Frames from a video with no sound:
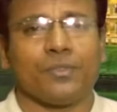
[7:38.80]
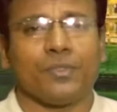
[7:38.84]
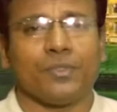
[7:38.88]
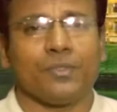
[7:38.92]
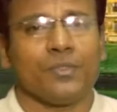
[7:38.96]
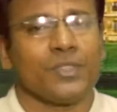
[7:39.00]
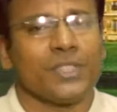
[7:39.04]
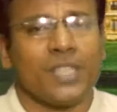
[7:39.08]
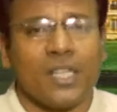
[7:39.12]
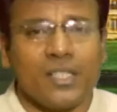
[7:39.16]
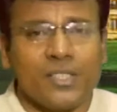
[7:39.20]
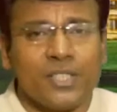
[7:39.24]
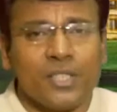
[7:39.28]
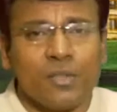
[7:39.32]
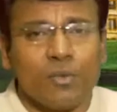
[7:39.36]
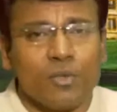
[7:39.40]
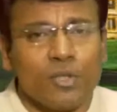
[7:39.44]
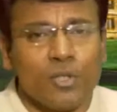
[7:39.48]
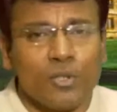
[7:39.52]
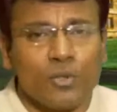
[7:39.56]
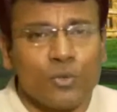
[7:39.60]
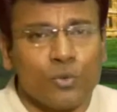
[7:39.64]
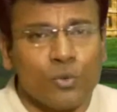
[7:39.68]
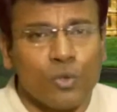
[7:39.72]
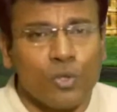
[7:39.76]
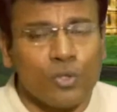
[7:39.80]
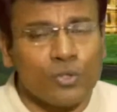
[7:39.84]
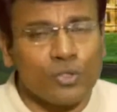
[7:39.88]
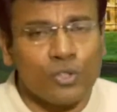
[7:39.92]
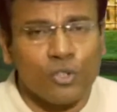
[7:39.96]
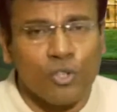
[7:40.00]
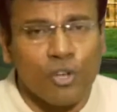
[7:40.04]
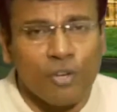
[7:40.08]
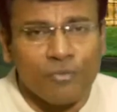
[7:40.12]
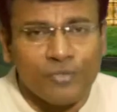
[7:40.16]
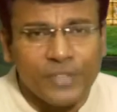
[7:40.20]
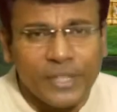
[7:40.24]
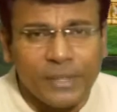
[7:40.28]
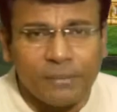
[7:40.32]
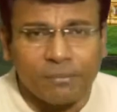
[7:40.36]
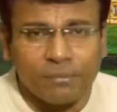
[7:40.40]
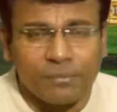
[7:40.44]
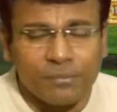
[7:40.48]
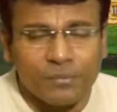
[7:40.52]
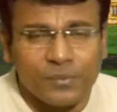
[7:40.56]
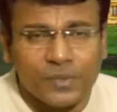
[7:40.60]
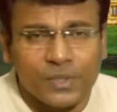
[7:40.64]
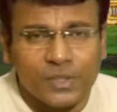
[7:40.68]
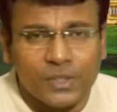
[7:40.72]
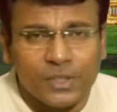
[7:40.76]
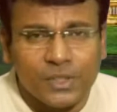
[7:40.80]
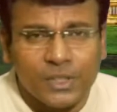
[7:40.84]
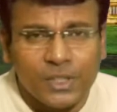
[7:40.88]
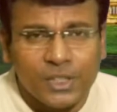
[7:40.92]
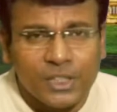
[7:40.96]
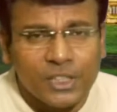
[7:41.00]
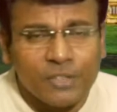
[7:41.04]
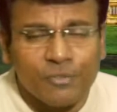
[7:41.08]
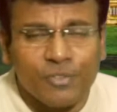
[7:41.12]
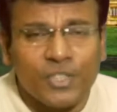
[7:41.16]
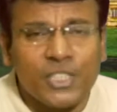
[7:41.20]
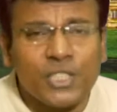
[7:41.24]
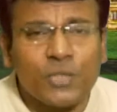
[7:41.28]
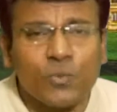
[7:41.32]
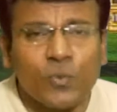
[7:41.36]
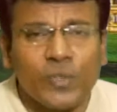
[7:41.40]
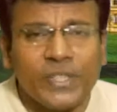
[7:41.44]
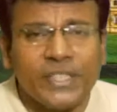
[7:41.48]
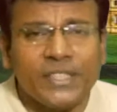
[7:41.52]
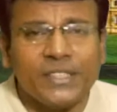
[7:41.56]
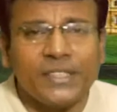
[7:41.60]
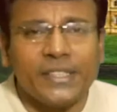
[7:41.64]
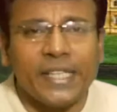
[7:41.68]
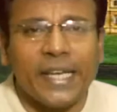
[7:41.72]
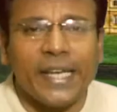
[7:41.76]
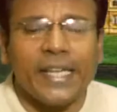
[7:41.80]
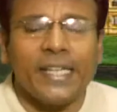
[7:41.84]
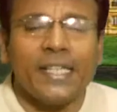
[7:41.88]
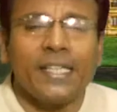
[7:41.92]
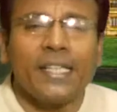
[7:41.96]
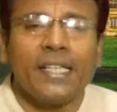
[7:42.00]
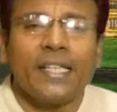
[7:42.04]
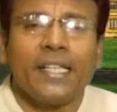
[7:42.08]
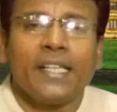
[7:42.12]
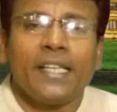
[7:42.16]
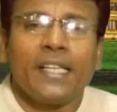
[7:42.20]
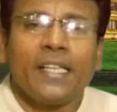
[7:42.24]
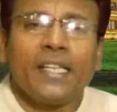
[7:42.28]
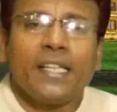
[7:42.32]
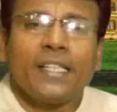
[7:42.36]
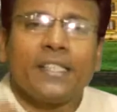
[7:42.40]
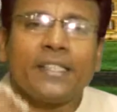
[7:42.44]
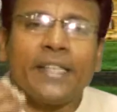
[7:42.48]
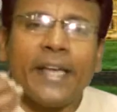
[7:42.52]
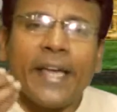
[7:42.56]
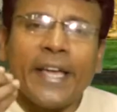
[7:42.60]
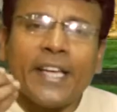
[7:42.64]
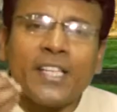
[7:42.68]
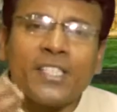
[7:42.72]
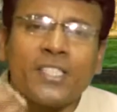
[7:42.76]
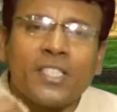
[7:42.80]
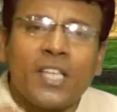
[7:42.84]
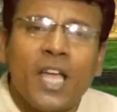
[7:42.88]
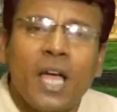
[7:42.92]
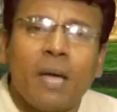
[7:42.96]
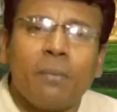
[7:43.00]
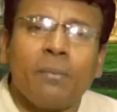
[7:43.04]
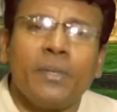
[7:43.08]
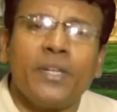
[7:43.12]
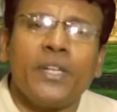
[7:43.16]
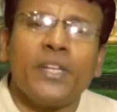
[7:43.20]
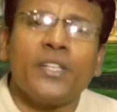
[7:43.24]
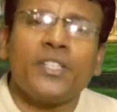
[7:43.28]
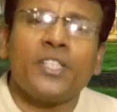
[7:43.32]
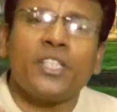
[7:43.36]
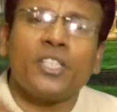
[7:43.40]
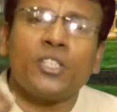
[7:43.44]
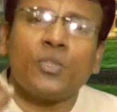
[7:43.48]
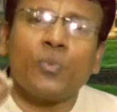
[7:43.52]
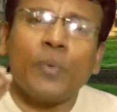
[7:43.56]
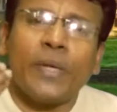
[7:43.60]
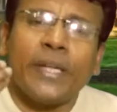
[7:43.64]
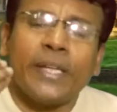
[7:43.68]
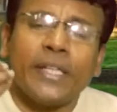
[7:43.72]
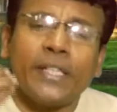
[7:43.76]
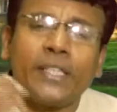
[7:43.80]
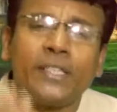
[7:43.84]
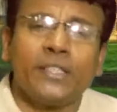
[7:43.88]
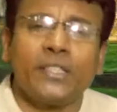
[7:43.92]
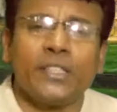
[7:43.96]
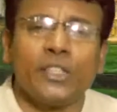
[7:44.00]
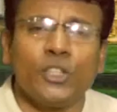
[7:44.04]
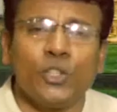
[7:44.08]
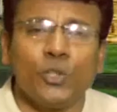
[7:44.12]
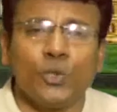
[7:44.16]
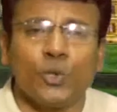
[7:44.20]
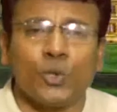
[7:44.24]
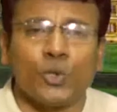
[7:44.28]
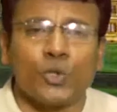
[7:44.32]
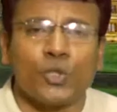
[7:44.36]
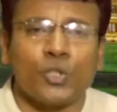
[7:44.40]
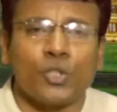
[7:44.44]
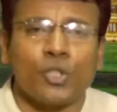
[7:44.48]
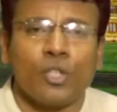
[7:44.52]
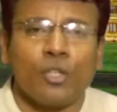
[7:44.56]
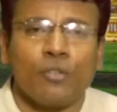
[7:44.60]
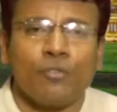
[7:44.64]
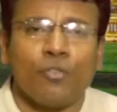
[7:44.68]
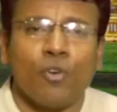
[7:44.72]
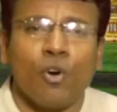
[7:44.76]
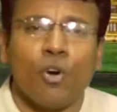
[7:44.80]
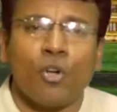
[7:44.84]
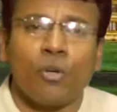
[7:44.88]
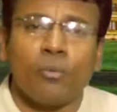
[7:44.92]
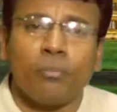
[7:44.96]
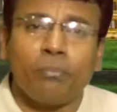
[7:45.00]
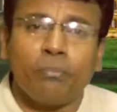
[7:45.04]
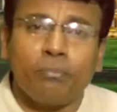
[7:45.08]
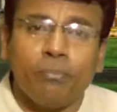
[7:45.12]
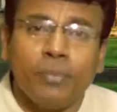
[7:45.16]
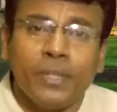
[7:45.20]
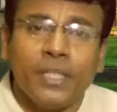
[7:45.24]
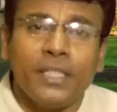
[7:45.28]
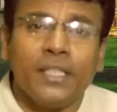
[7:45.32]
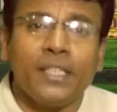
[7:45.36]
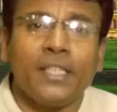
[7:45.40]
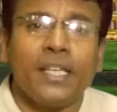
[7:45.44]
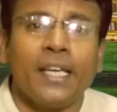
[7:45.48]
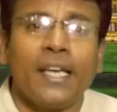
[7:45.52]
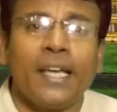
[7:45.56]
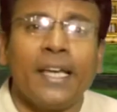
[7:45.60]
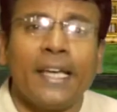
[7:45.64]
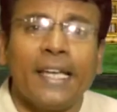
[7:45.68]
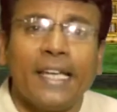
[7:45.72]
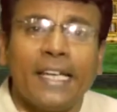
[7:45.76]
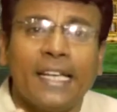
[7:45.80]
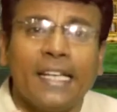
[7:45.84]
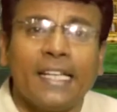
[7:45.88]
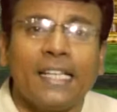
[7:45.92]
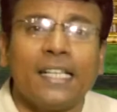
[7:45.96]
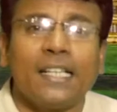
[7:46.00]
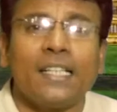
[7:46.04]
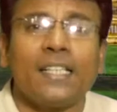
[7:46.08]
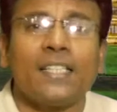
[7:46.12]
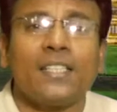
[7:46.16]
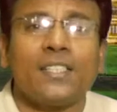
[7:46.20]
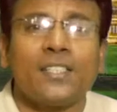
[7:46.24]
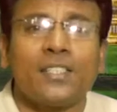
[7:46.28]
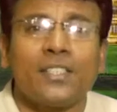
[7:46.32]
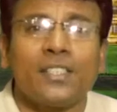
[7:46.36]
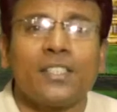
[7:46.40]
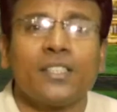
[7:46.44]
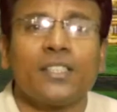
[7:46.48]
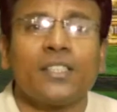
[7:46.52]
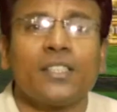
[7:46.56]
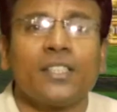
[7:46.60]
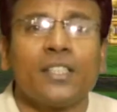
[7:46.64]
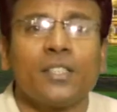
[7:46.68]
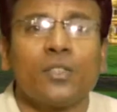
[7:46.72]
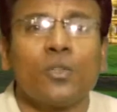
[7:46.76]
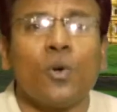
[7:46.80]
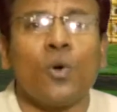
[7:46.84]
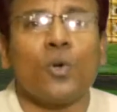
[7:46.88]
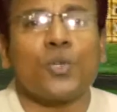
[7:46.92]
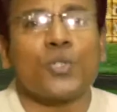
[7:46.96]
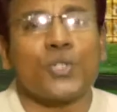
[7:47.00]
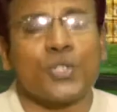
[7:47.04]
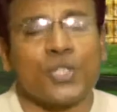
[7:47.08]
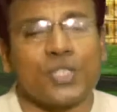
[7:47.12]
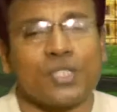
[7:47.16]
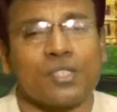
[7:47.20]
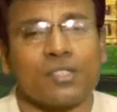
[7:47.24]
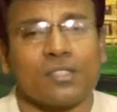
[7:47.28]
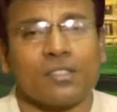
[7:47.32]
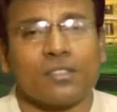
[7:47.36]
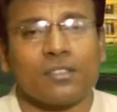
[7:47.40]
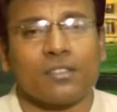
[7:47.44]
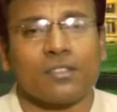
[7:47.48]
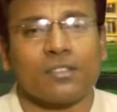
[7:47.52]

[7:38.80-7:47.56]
We shall see one or two or three of them. The first one is that the examinations were introduced for BA English degree course.